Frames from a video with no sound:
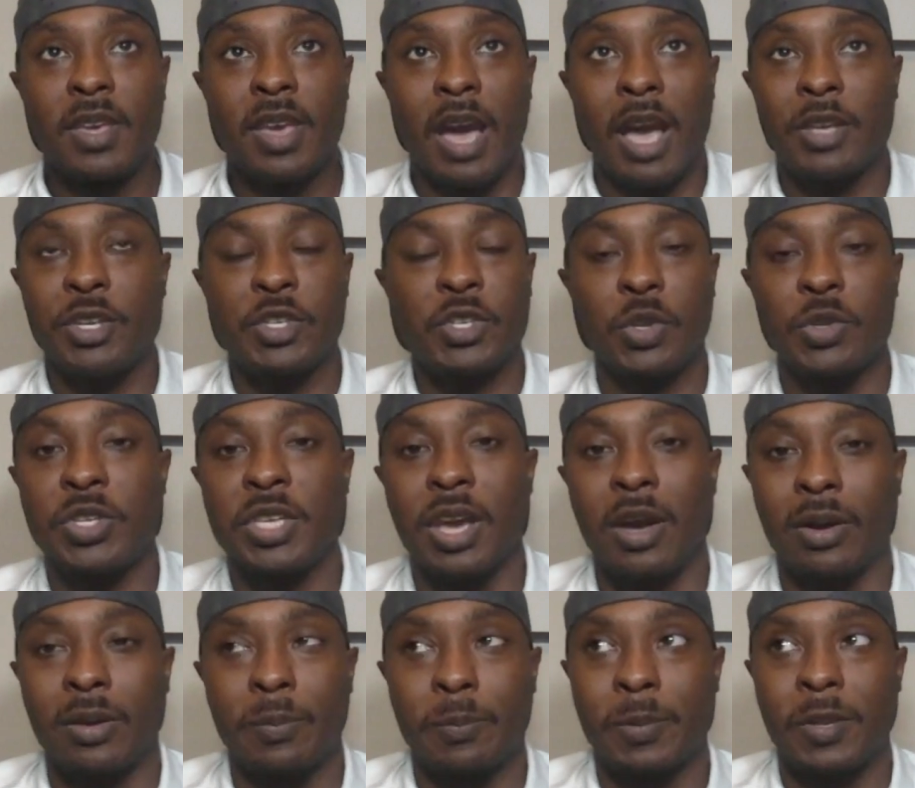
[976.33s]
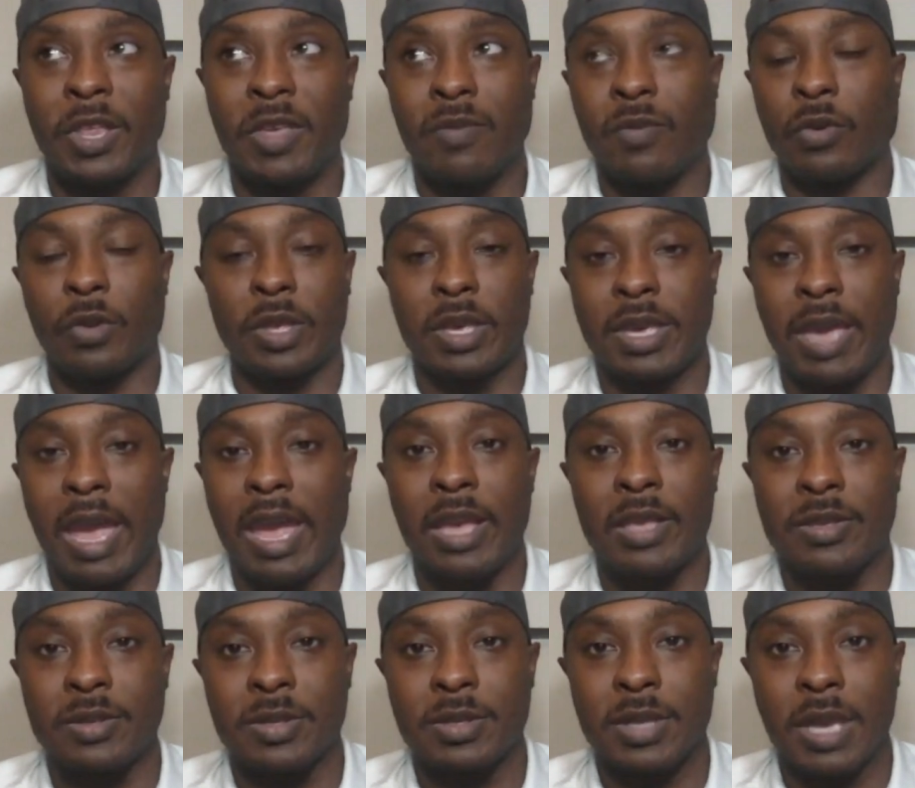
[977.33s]
I just don't see how Cleveland really
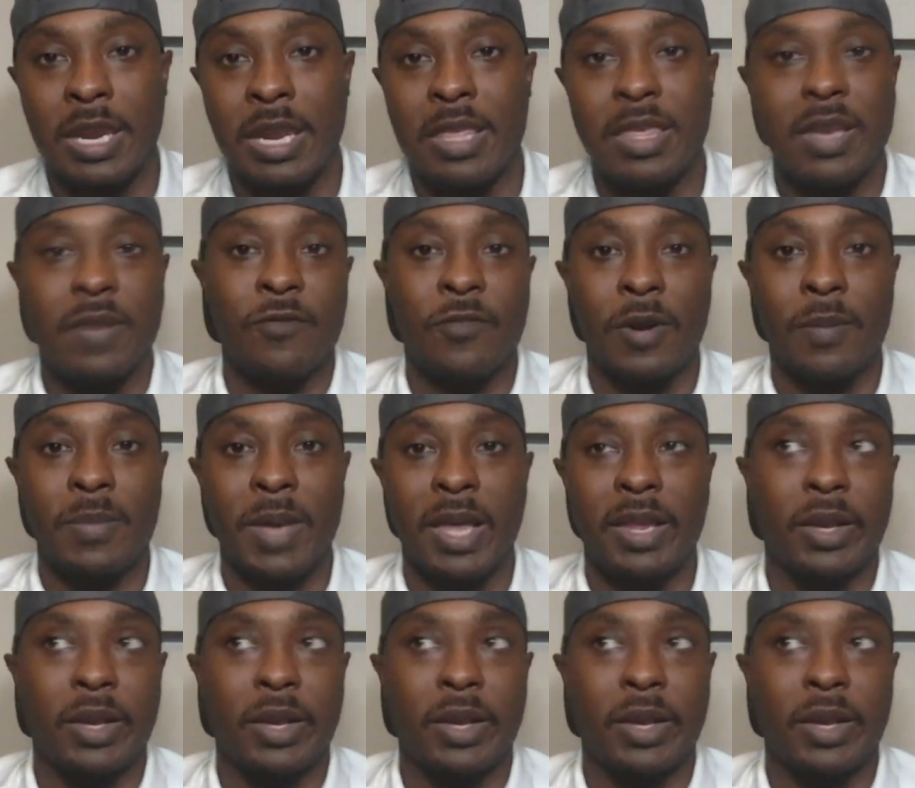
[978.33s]
gains anything from that.